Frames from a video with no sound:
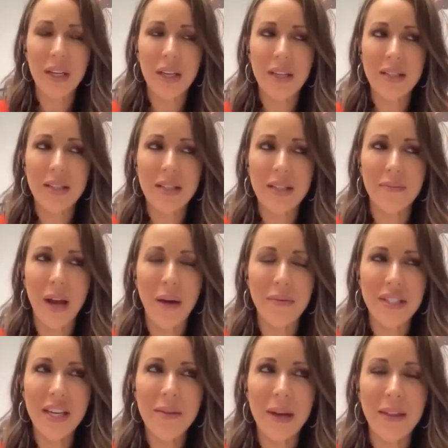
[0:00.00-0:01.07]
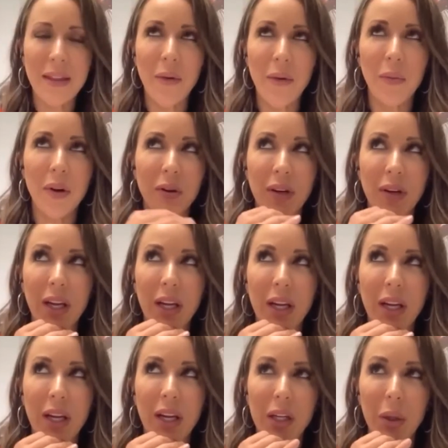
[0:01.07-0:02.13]
I was thinking about that, wondering,
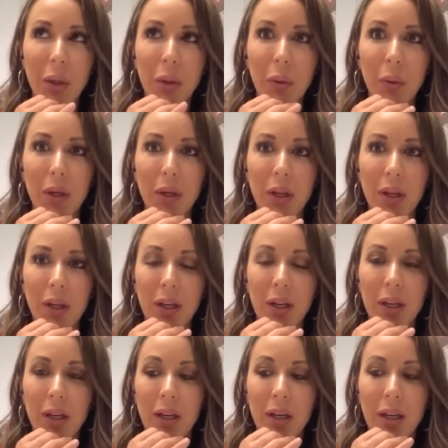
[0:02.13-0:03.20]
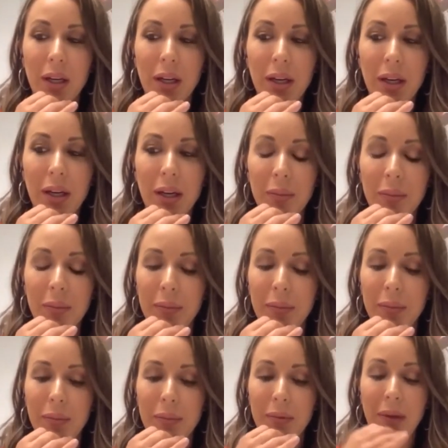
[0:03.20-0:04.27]
uh
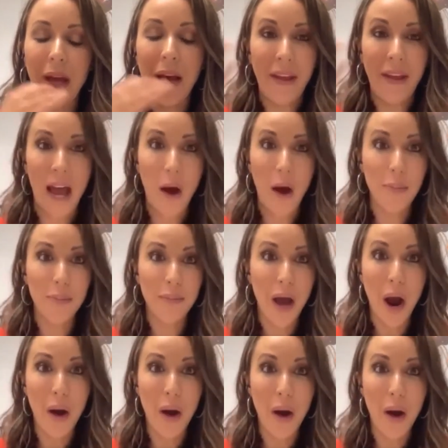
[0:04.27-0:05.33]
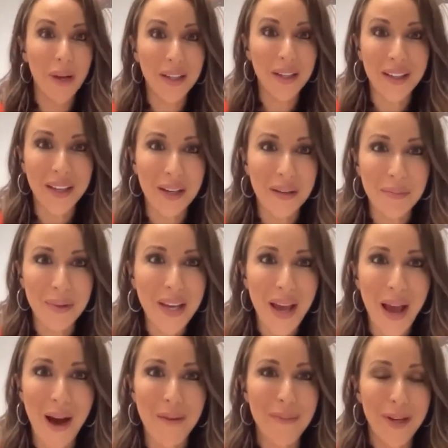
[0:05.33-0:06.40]
yeah, like how big can it be?
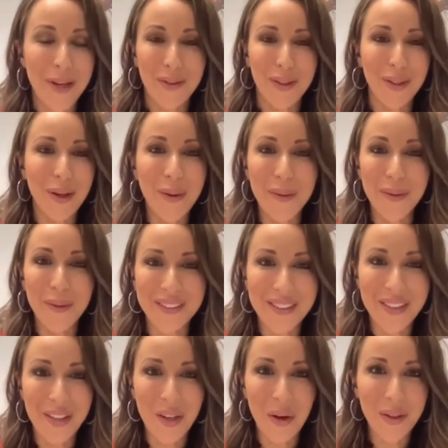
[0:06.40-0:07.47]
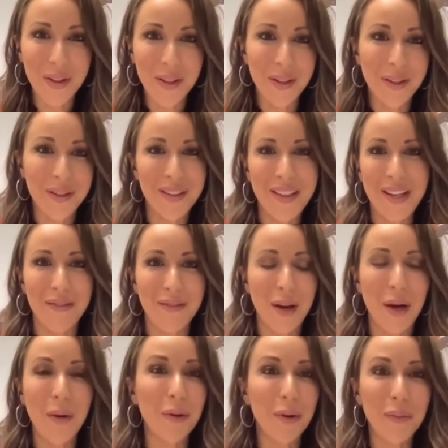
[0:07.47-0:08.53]
How big of a loan, could
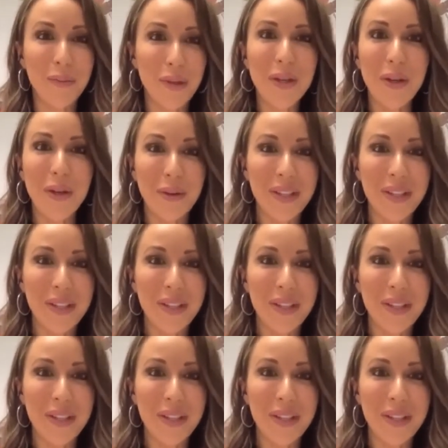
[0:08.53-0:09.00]
a group do?